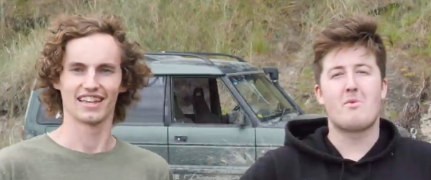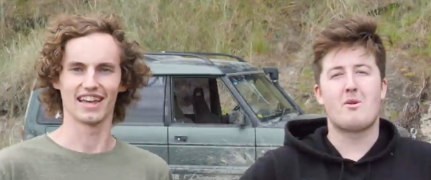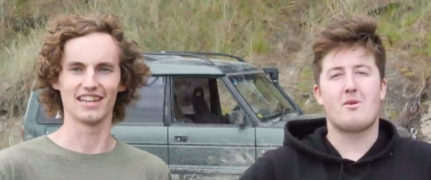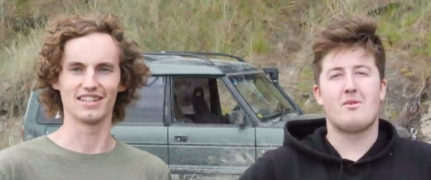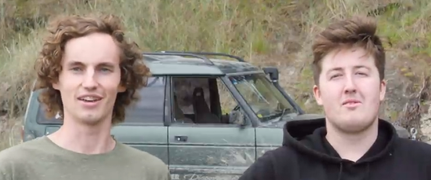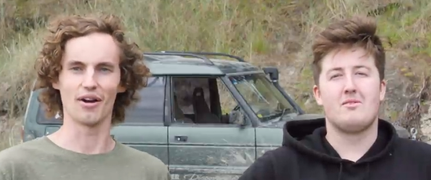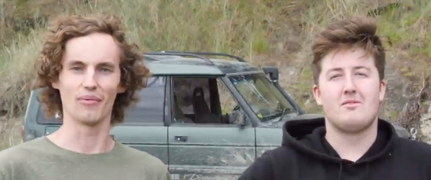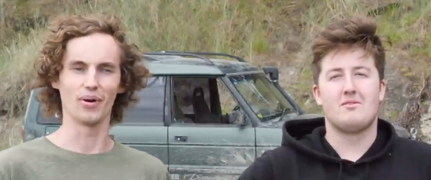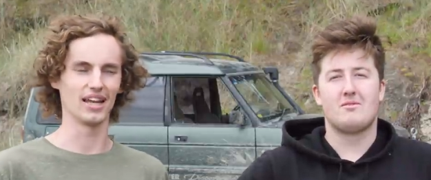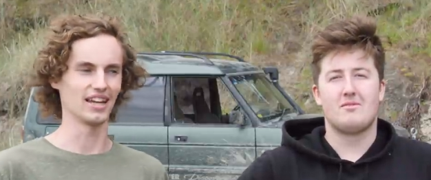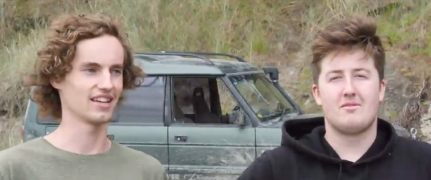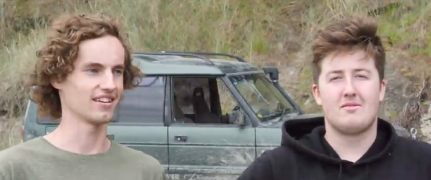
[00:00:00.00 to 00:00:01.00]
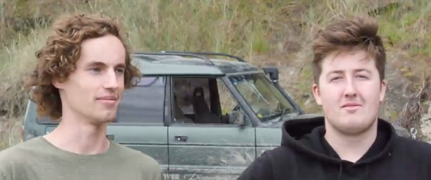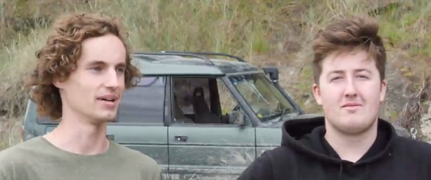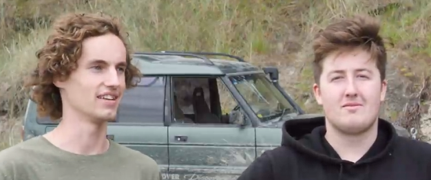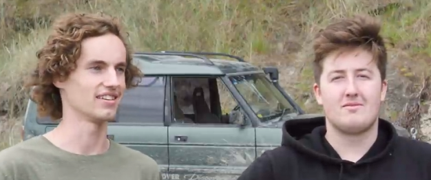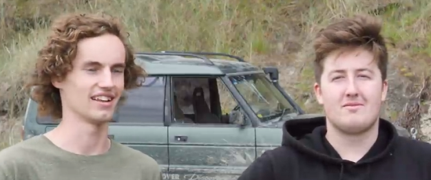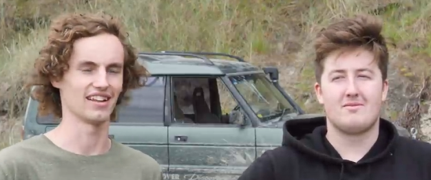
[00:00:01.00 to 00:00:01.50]
Speaker 1: keen to go wheeling. I
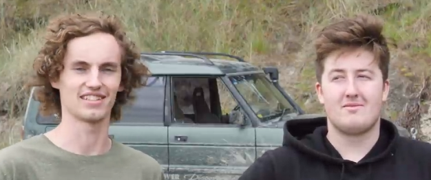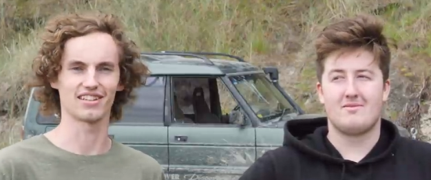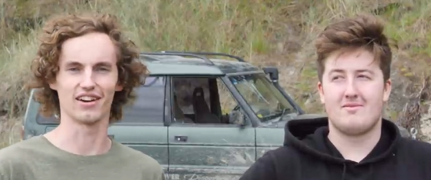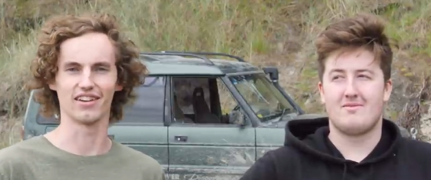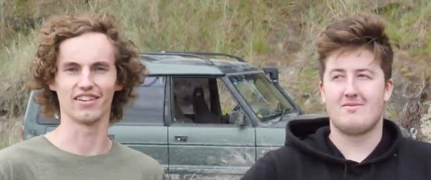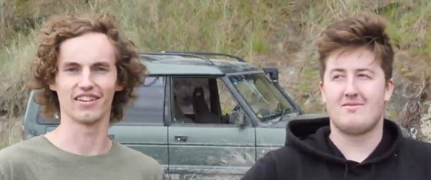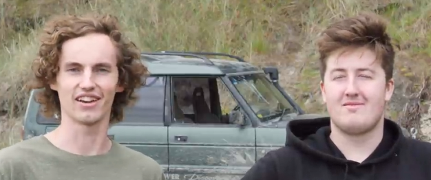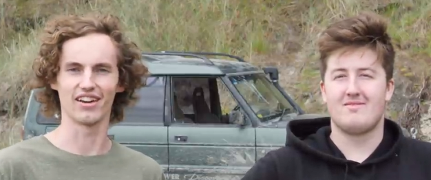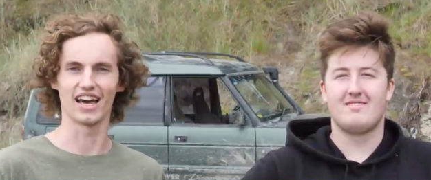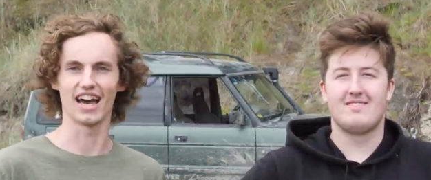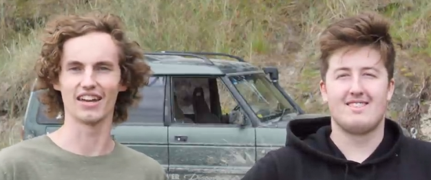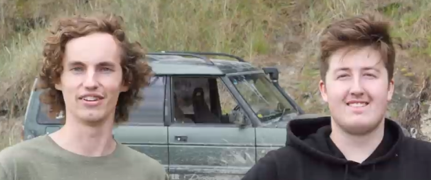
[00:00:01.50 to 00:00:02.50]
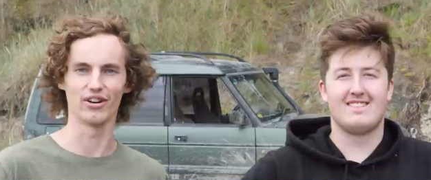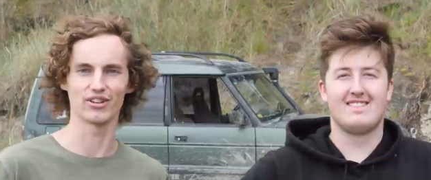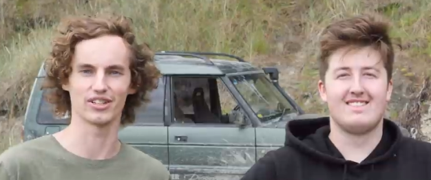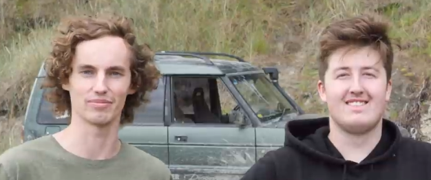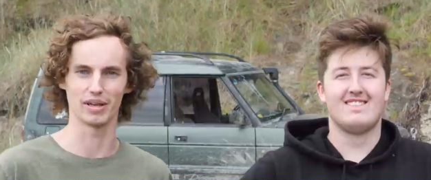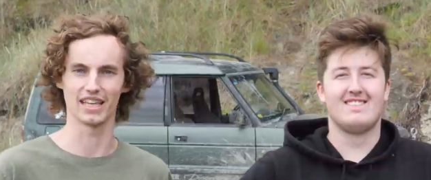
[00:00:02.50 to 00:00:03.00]
mean, it's kind of kind of hard not
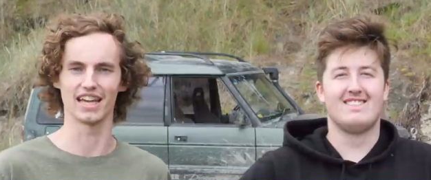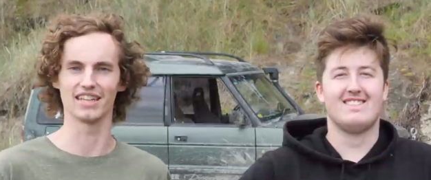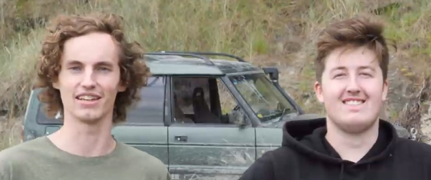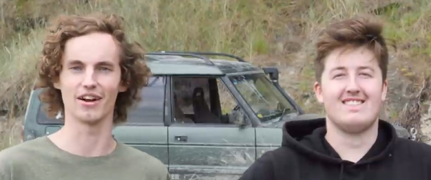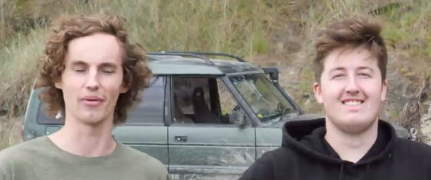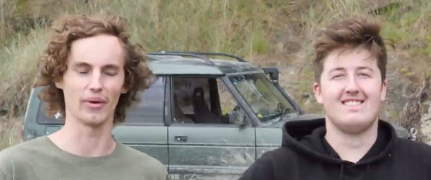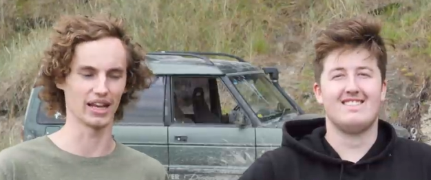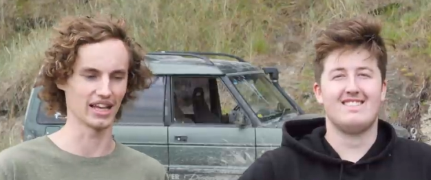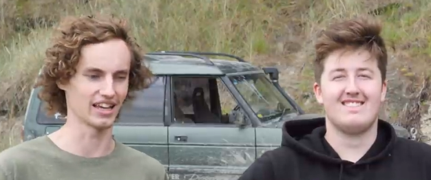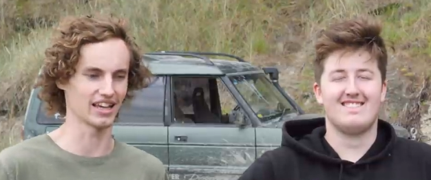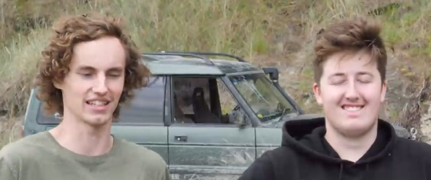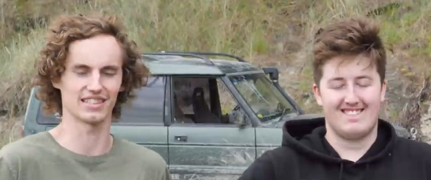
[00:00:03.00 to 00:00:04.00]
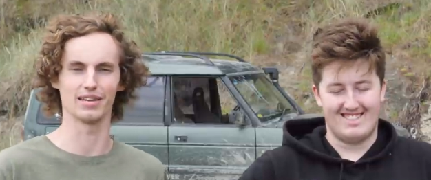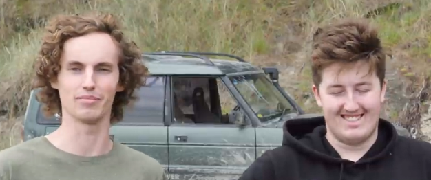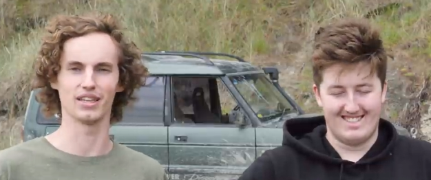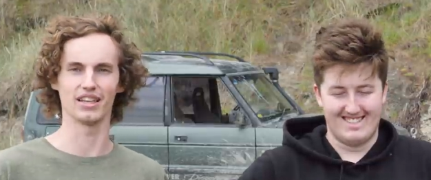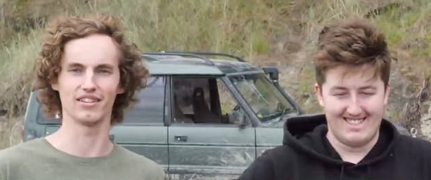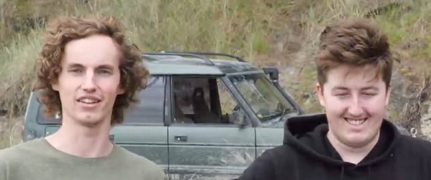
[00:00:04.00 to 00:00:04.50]
to be keen to go wheeling,
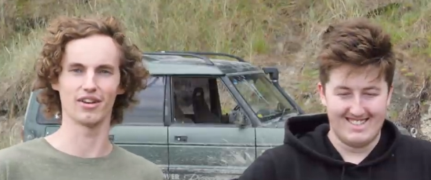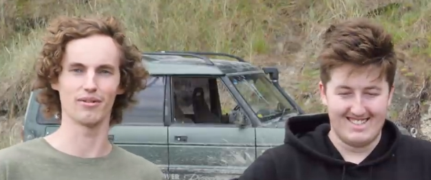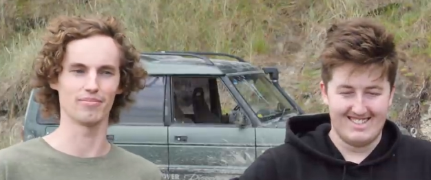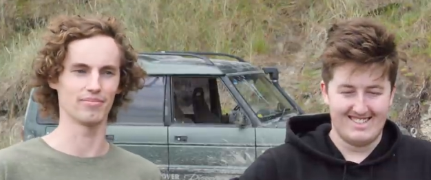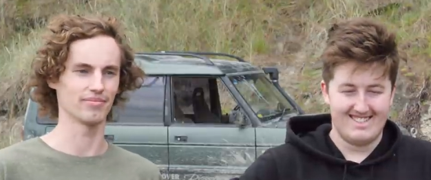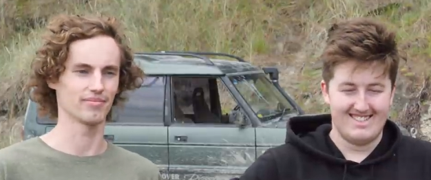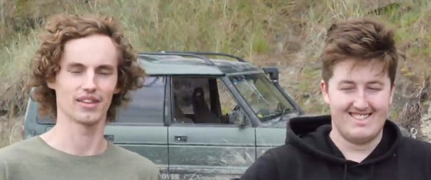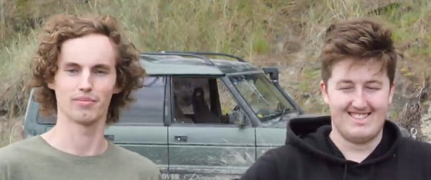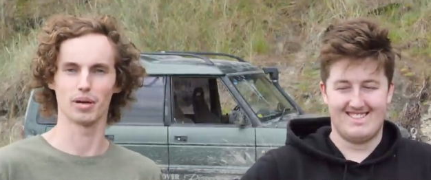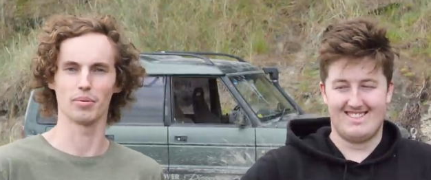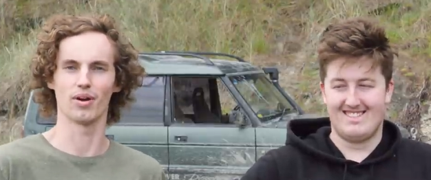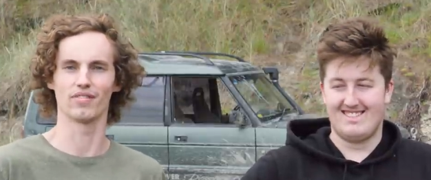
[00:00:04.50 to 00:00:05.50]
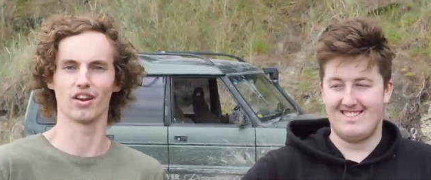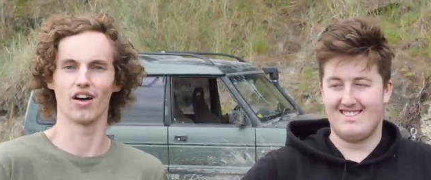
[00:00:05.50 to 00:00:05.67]
except that, you know, people have a